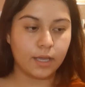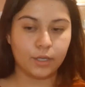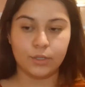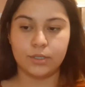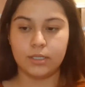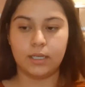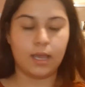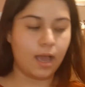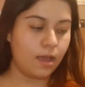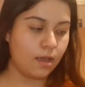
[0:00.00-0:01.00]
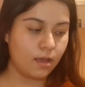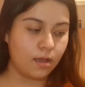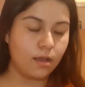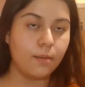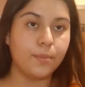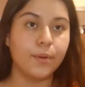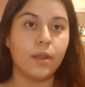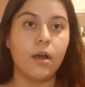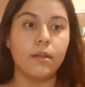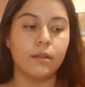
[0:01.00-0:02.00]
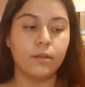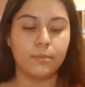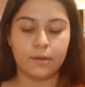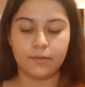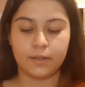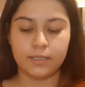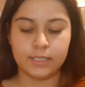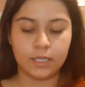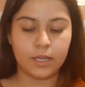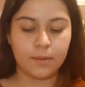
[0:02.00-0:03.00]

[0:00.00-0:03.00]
usually put on a little bit of concealer.